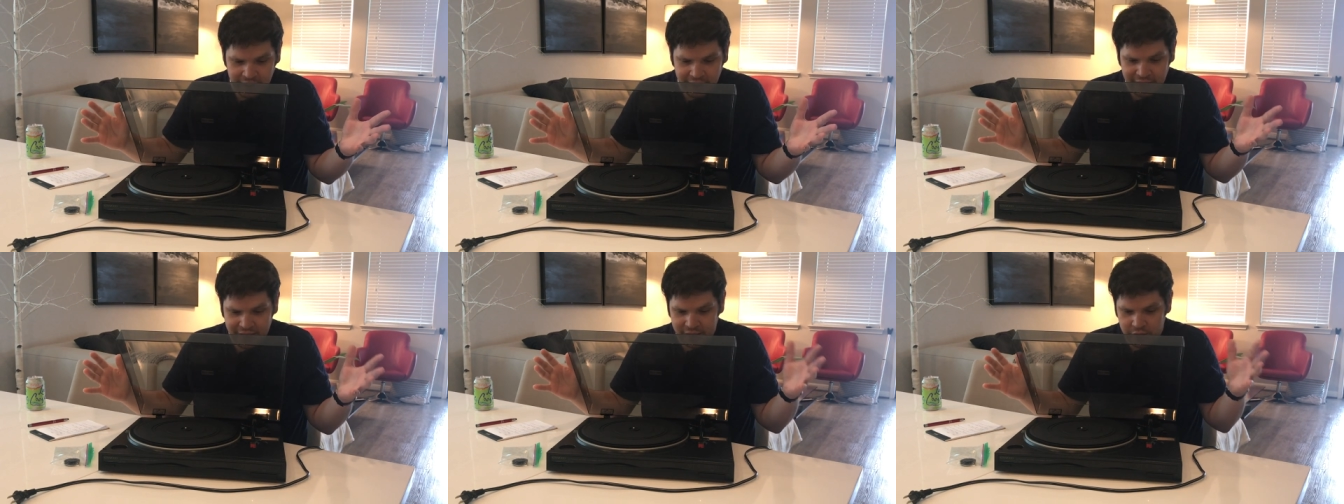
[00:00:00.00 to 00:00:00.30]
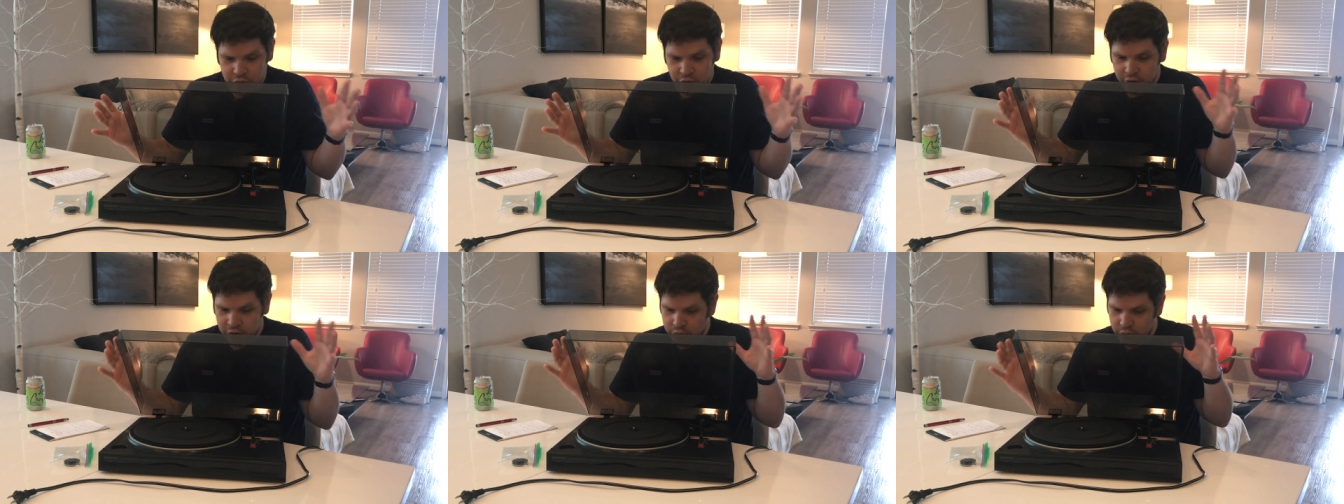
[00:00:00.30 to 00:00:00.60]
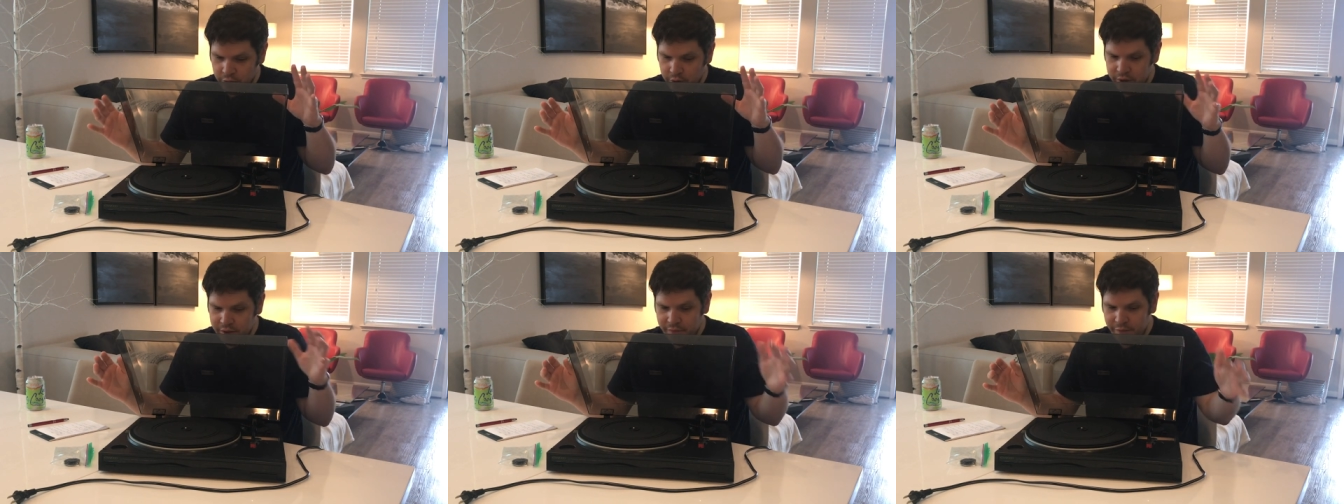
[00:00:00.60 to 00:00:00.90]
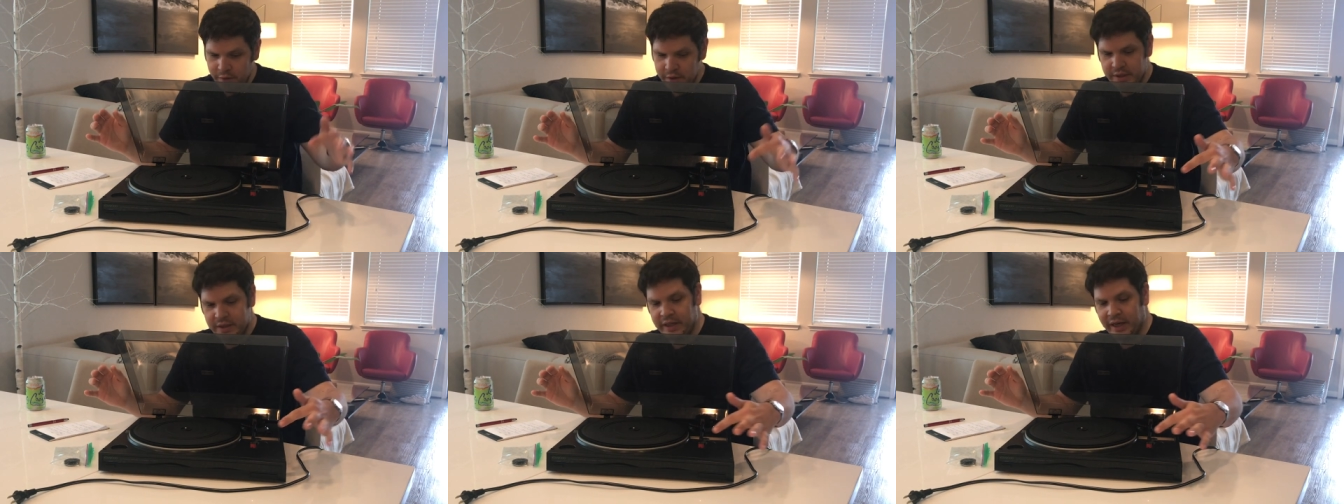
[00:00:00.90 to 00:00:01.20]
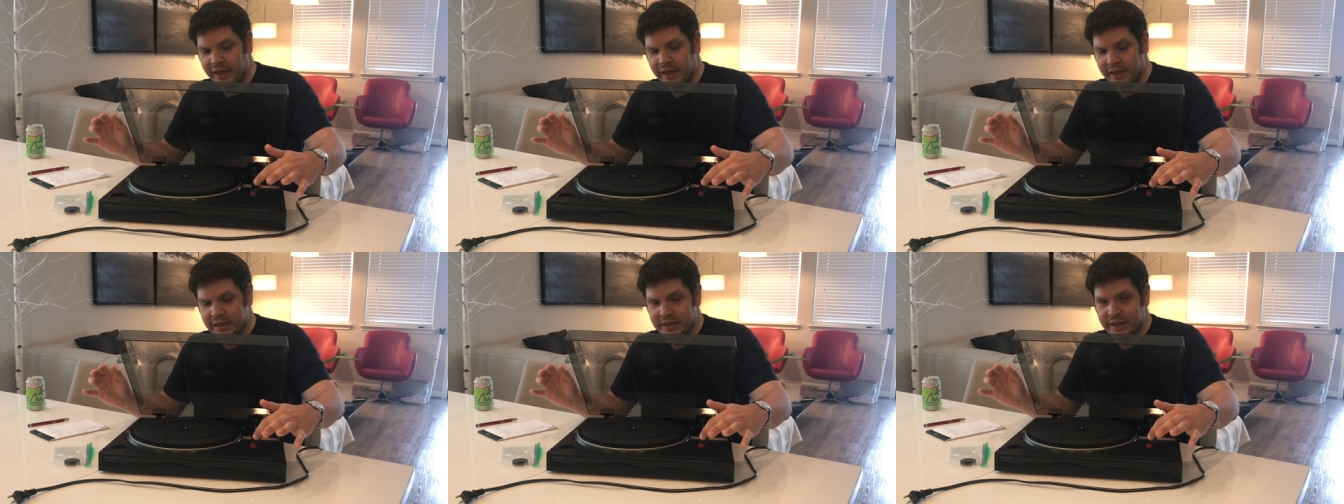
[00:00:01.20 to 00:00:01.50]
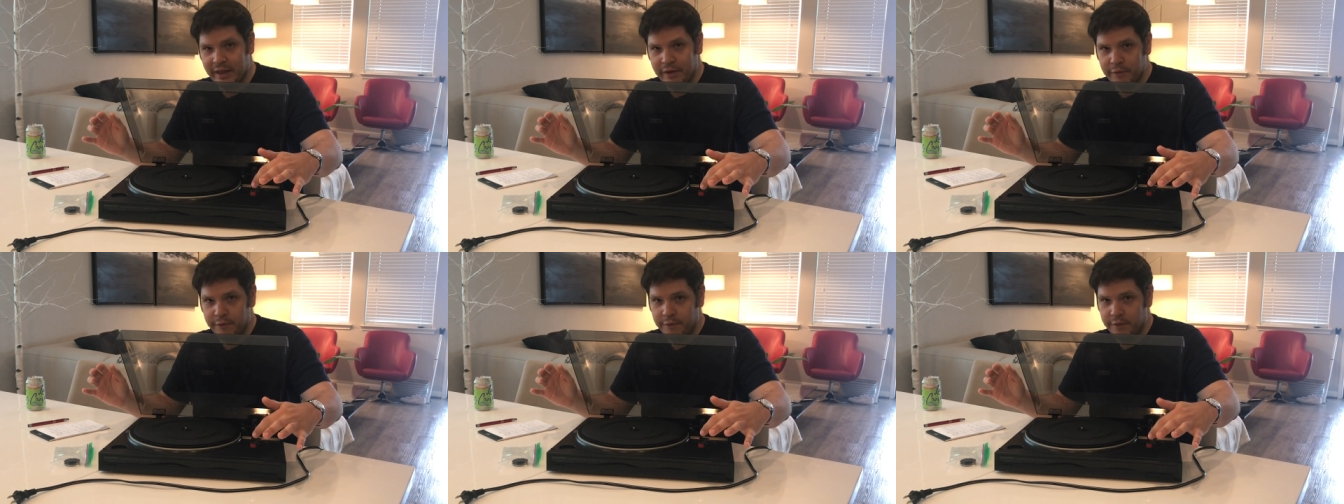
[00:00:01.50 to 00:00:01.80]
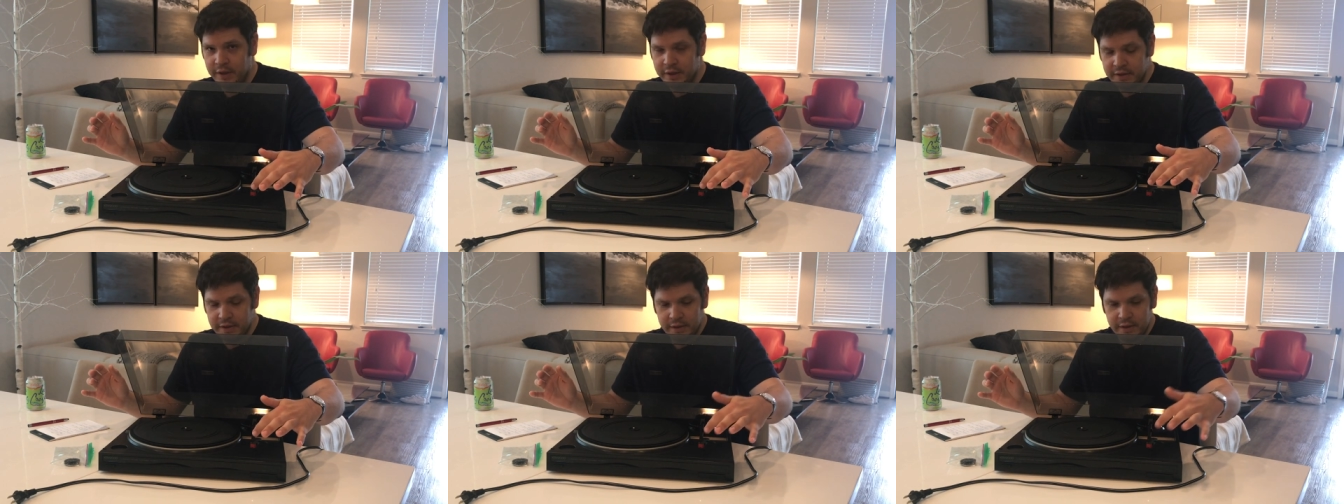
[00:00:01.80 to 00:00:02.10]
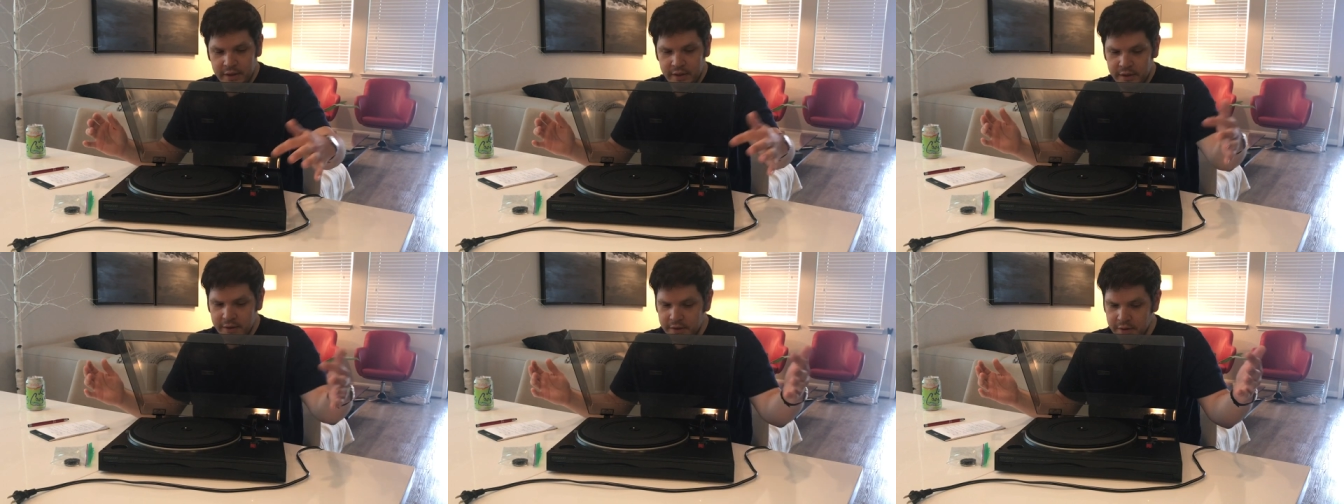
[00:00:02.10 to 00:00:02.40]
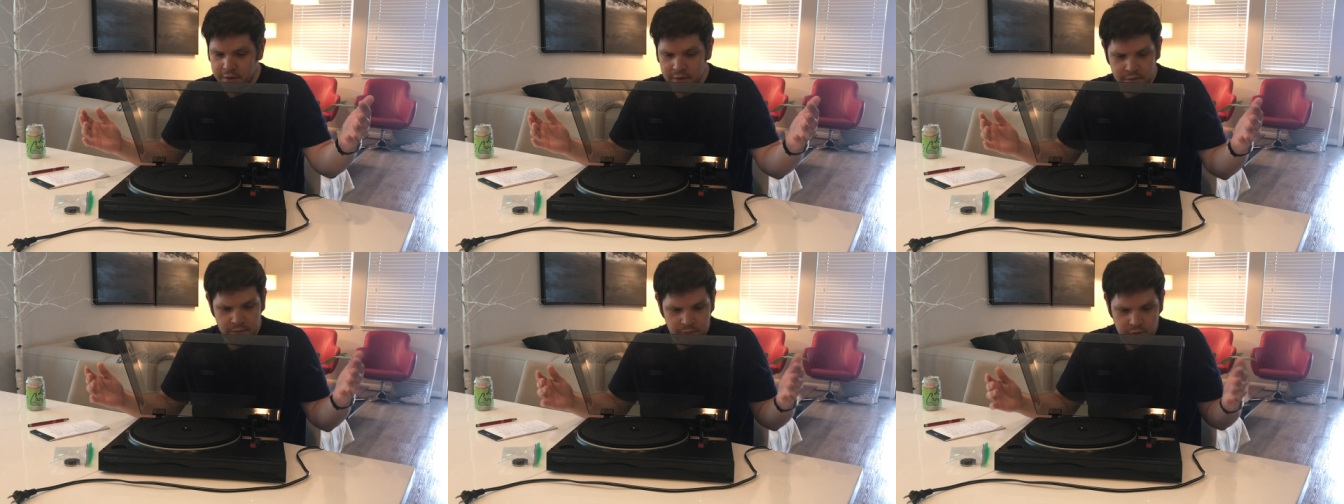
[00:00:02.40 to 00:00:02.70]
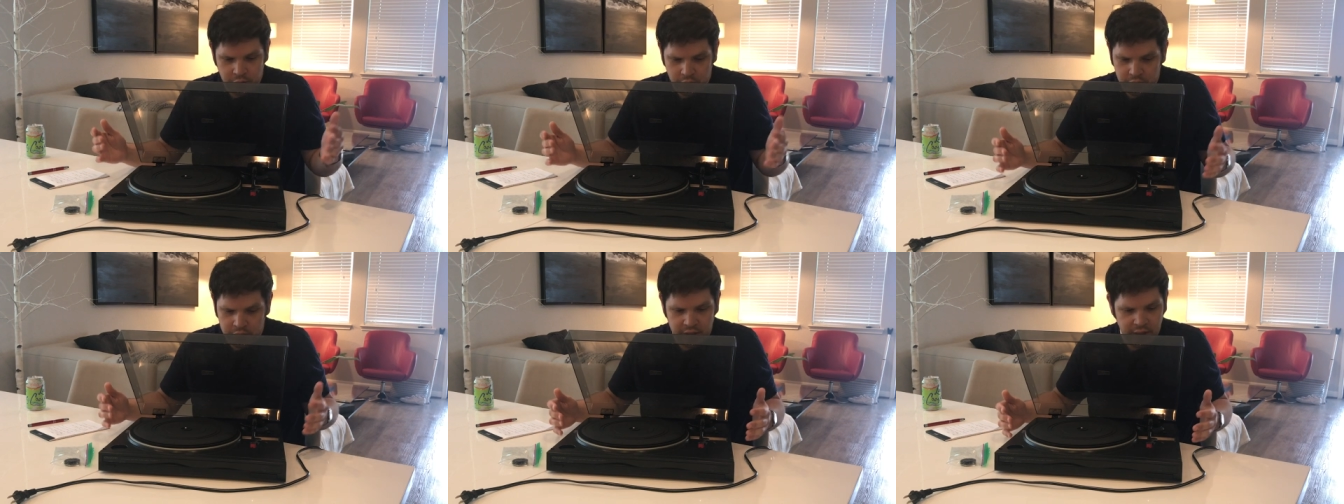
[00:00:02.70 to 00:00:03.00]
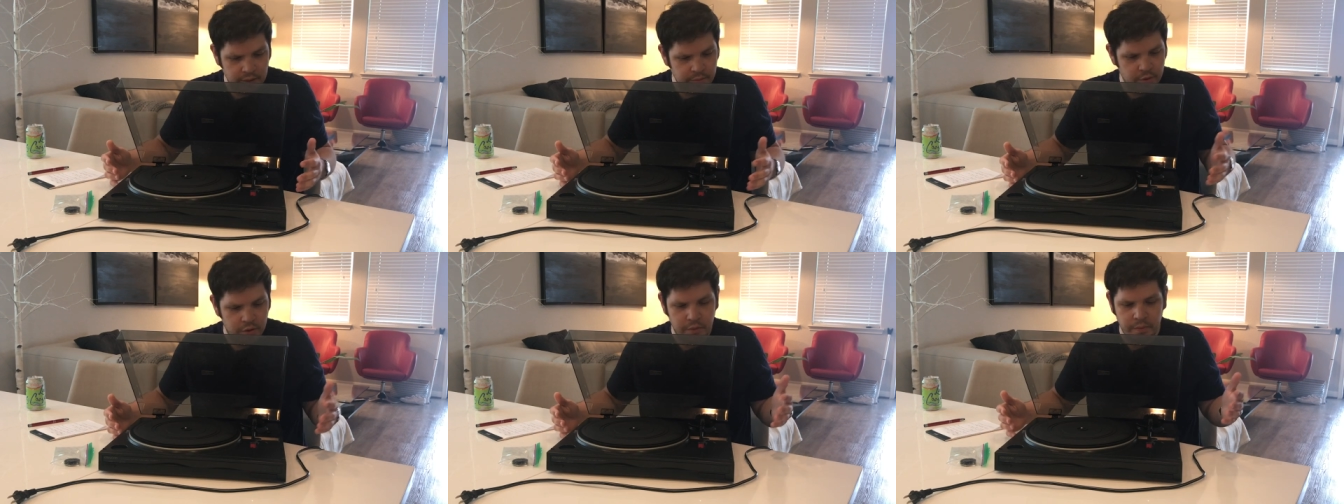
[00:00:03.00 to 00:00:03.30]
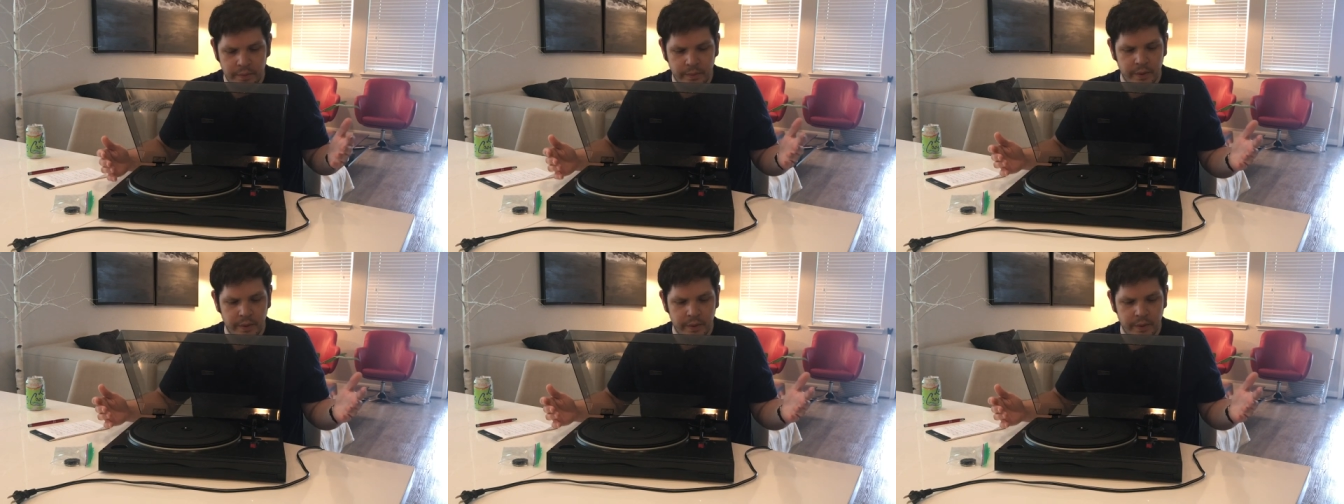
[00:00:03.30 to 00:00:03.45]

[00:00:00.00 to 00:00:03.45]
I guess you could throw a different stylus that fits this turntable,